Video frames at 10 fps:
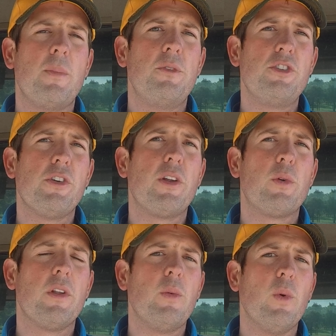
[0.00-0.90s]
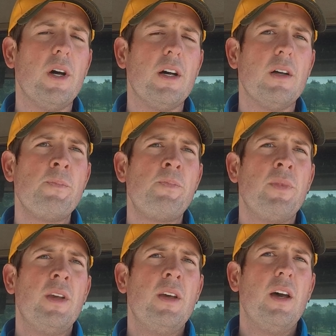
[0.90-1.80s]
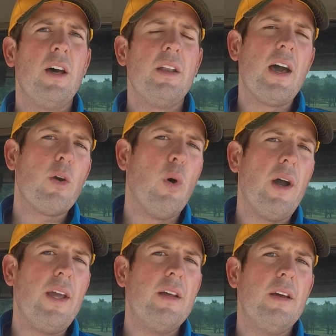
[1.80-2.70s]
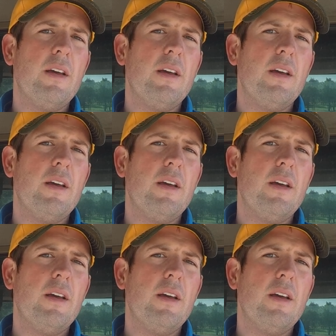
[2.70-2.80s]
is yielding really well. Not quite